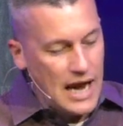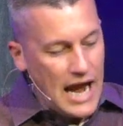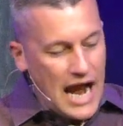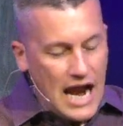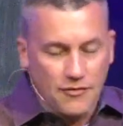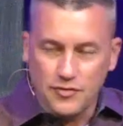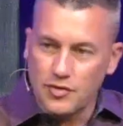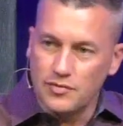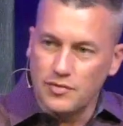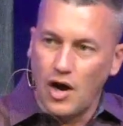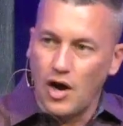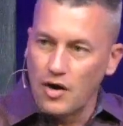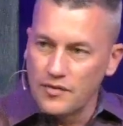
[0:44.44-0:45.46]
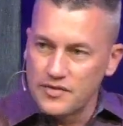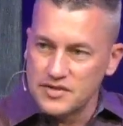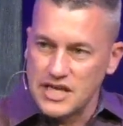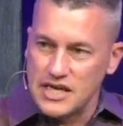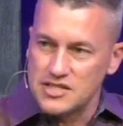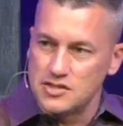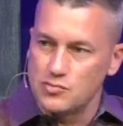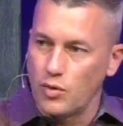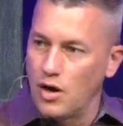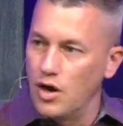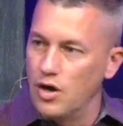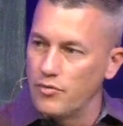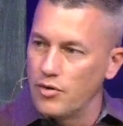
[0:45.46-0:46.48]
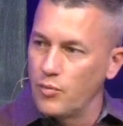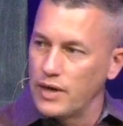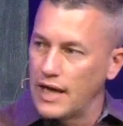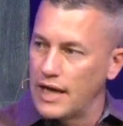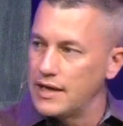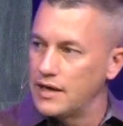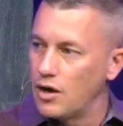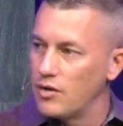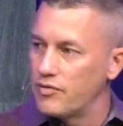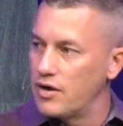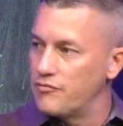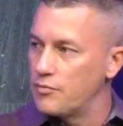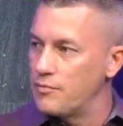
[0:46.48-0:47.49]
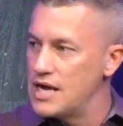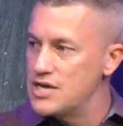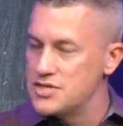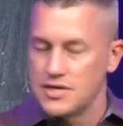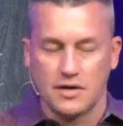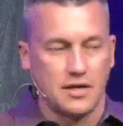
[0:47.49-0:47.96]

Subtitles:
after all of the sessions were over and we got in all of our information, our